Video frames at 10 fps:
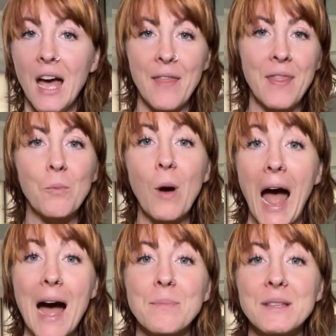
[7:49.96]
And then what
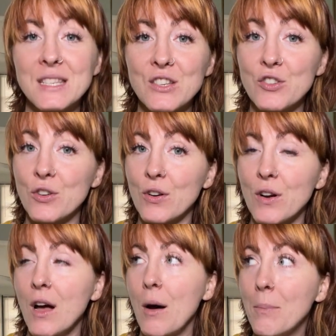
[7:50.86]
happens is your
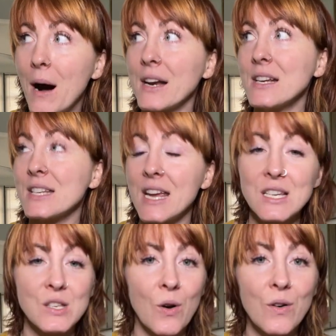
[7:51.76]
body
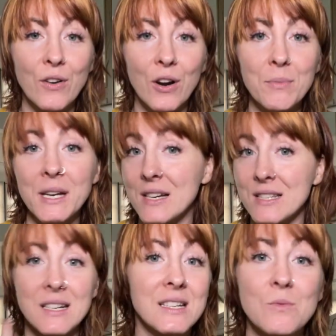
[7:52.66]
takes over
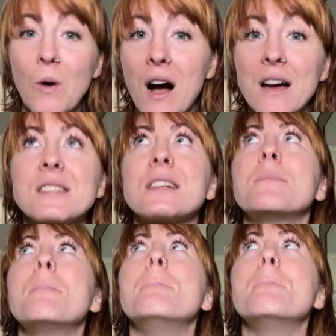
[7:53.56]
because it is wise
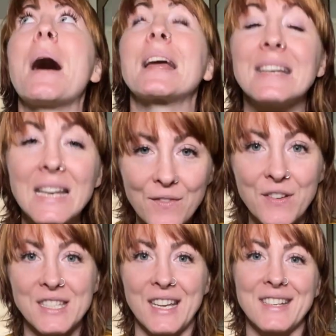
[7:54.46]
and
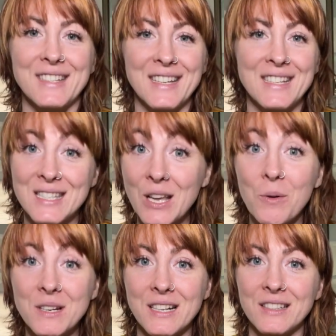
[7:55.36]
magnificent. It's so
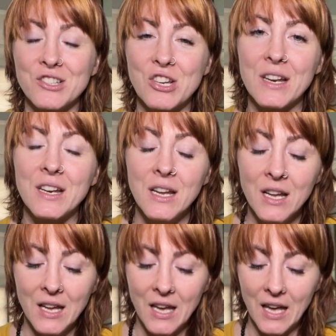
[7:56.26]
intelligent,
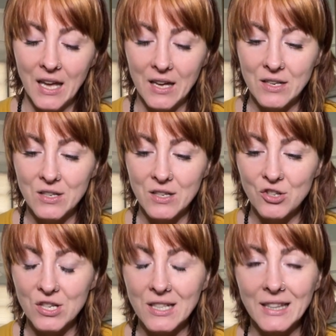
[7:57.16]
and
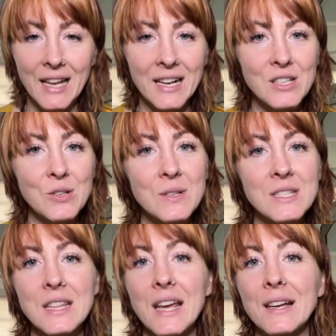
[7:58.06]
just let it do
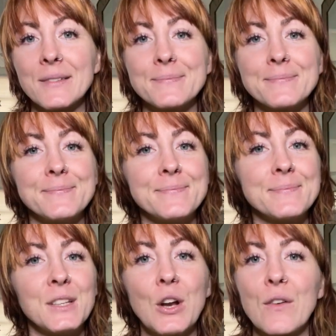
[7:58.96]
its thing.
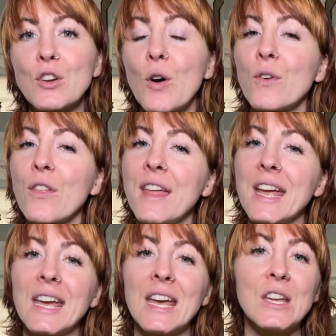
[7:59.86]
You don't have to
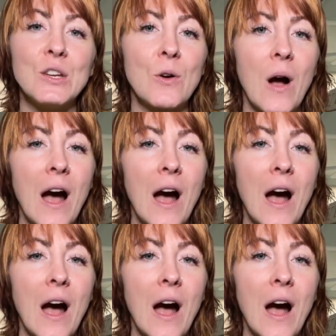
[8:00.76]
overthink it. You don't